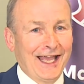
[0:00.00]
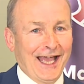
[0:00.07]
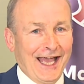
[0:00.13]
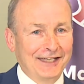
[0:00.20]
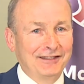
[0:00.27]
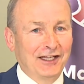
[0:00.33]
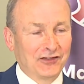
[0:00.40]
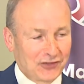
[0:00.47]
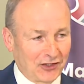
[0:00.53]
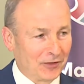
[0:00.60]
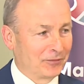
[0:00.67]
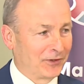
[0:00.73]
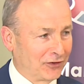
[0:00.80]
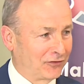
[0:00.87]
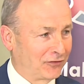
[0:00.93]
And they set
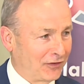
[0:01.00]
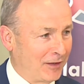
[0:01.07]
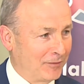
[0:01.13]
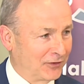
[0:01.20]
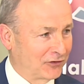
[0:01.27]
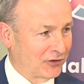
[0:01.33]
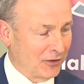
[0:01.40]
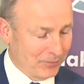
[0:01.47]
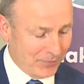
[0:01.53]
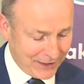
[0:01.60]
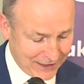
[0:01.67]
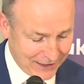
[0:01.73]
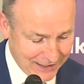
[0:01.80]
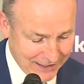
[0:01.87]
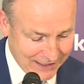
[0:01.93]
up this famous
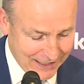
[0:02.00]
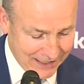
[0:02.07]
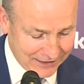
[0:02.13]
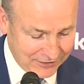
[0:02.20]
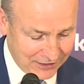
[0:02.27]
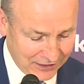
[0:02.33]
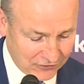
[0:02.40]
company and did